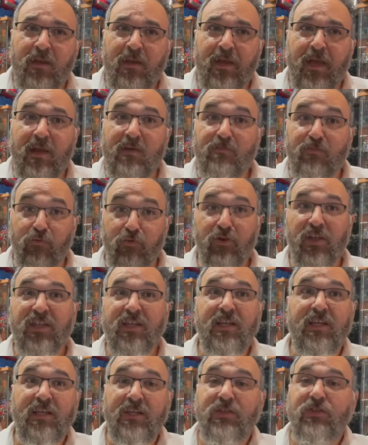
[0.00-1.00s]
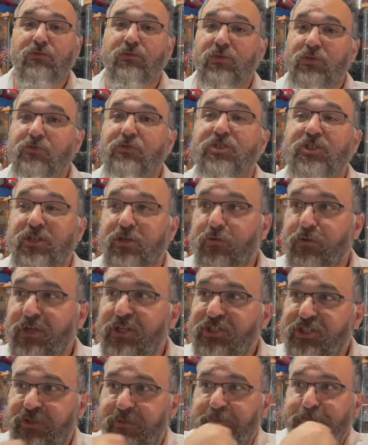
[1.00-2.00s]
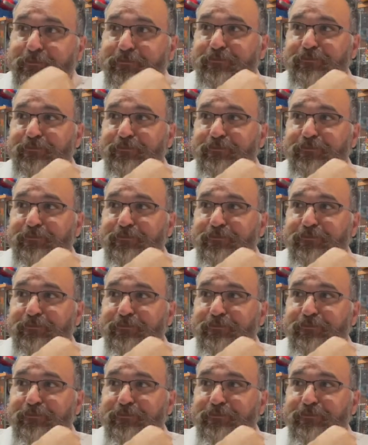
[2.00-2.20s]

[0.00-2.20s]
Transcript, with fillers: and bringing it into a new generation.